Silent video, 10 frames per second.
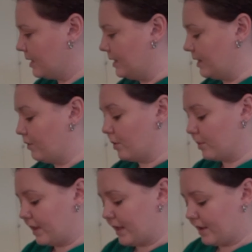Now
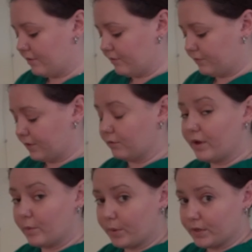normally for a
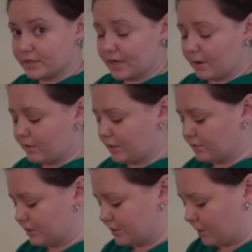real person I would use
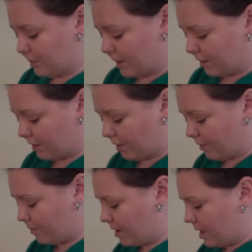the Terminator
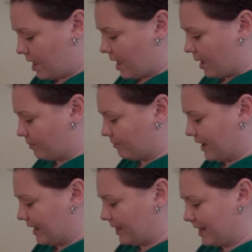comb.
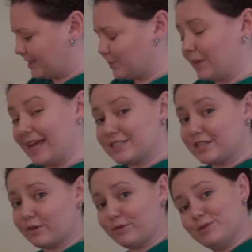Violet has
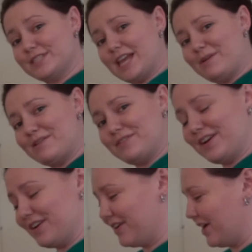plastic roots however,
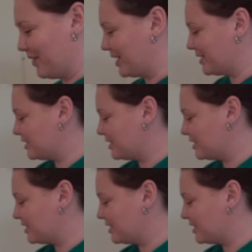and her hair likes